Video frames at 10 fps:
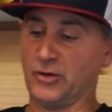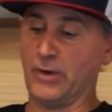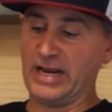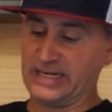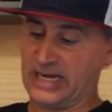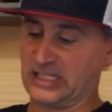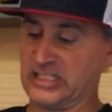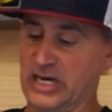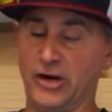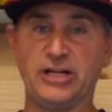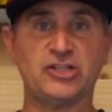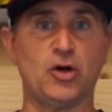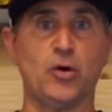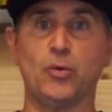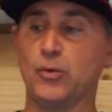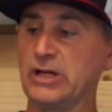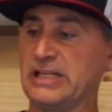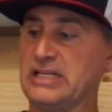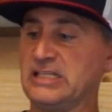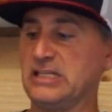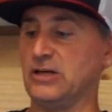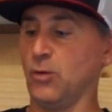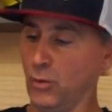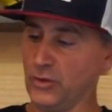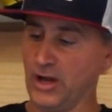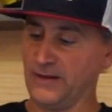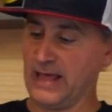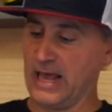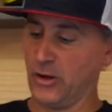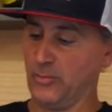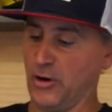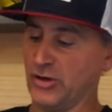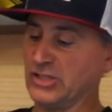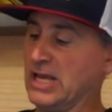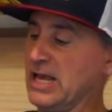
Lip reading: great dexterity, so really easy to hold on to the handlebars.